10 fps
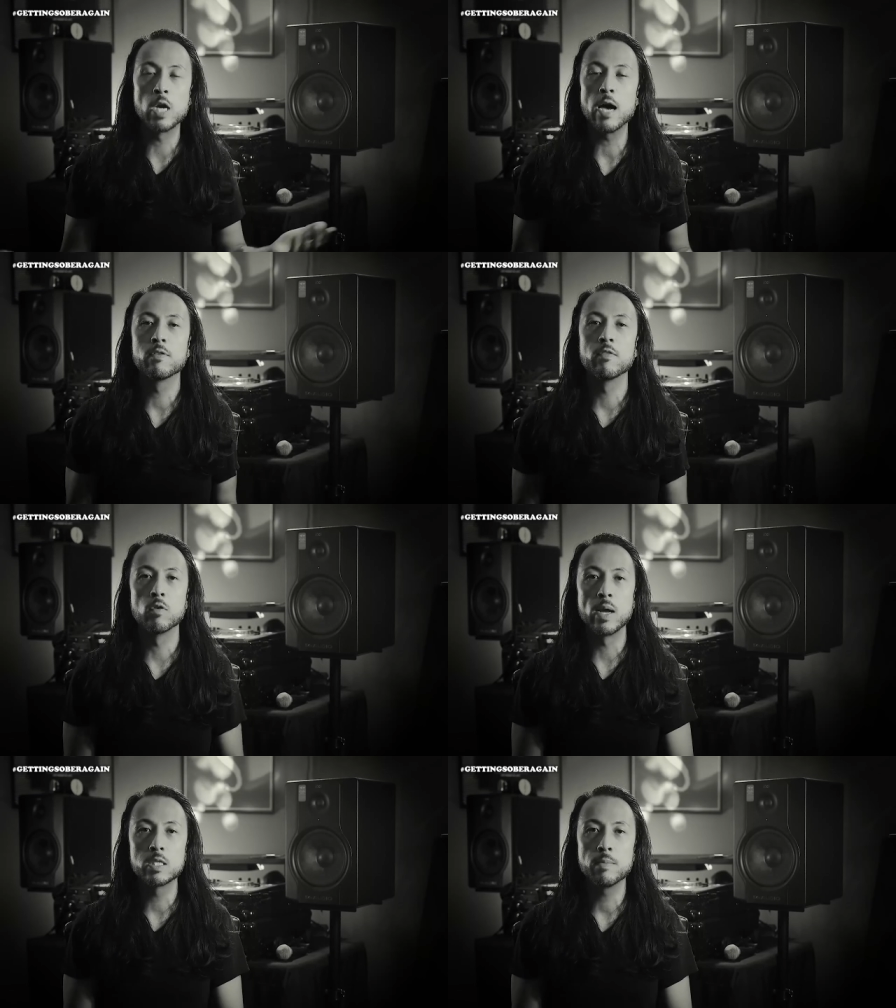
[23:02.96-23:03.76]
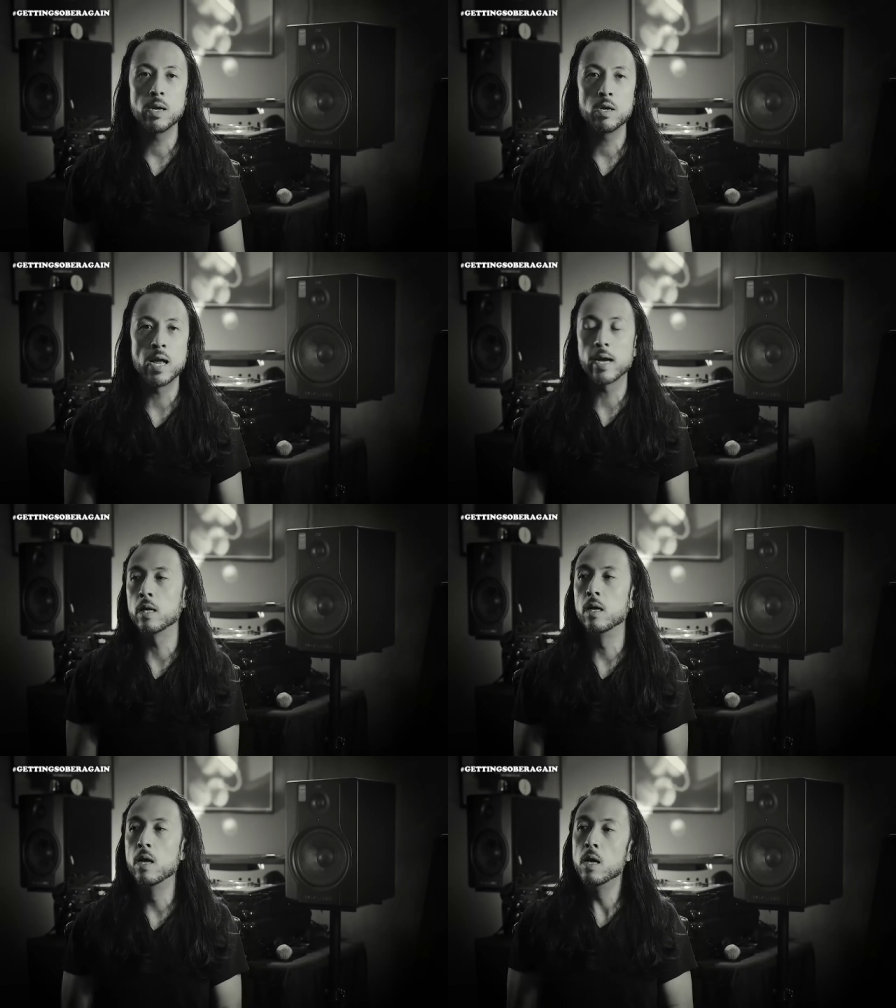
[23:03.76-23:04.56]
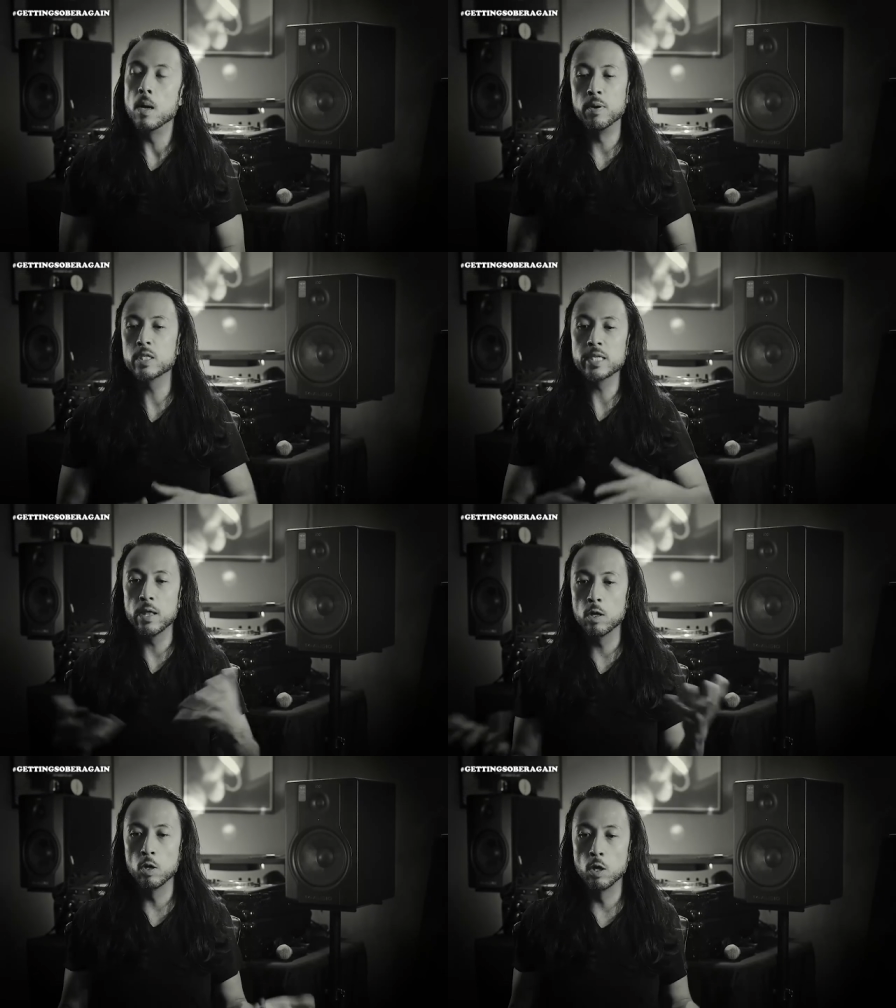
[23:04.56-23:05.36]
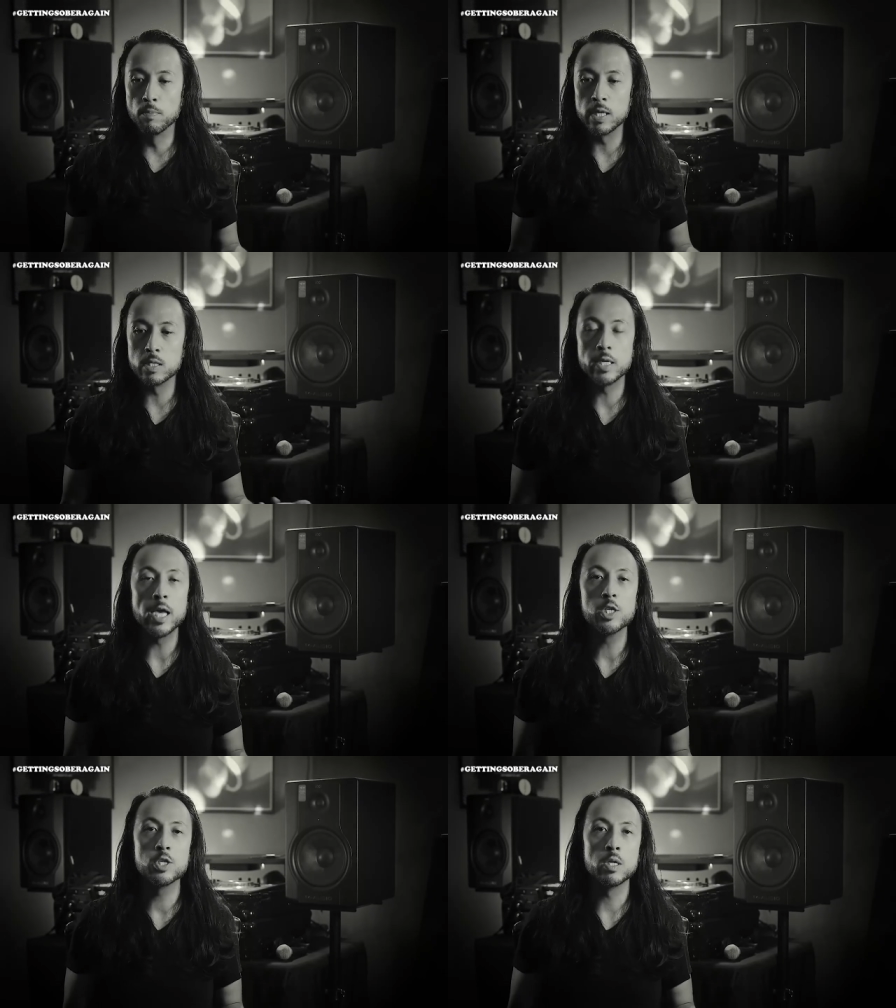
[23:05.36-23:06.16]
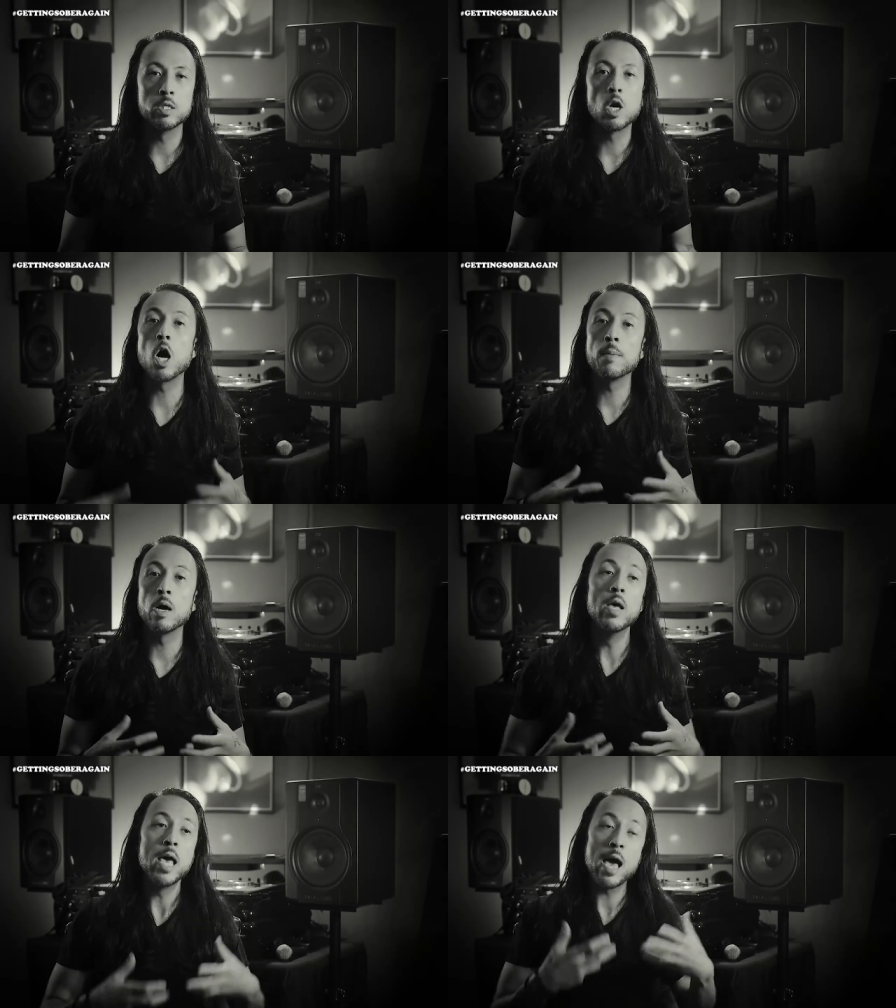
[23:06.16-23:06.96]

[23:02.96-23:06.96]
draft of your resume. You're not going to uh, put together a little presentation and talk about,